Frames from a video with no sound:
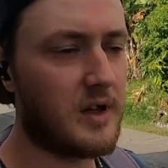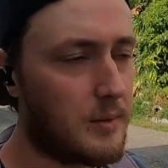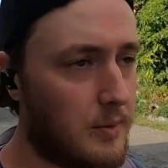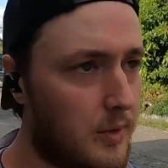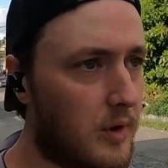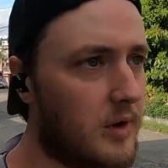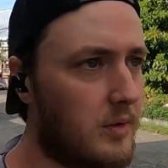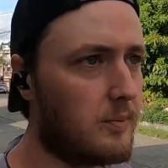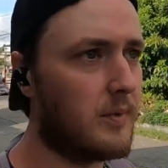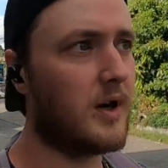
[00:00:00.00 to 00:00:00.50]

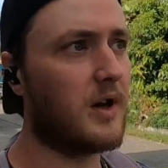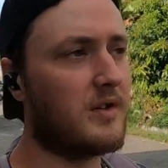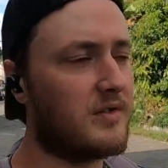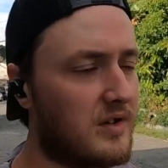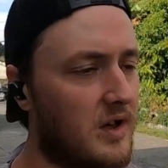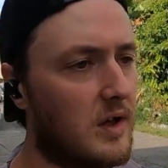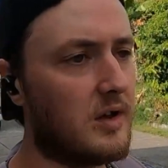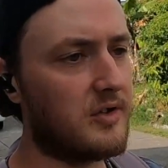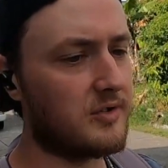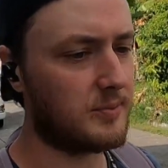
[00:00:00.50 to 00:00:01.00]
neighborhood in
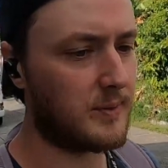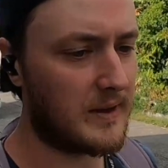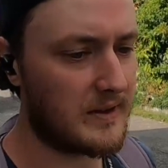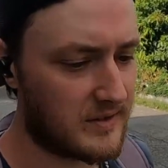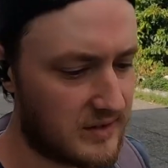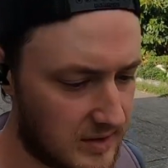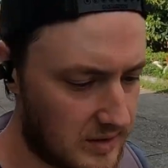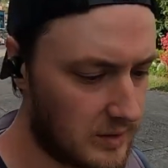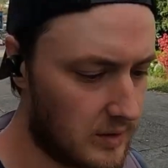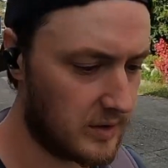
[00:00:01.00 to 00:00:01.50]
Manizales,
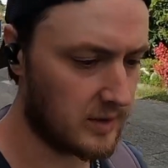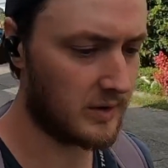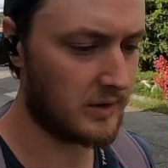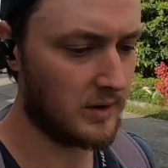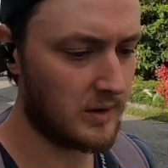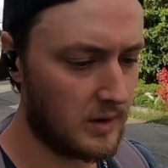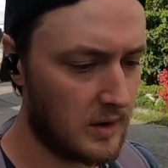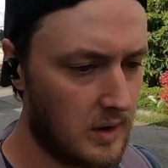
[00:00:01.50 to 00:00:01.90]
basically,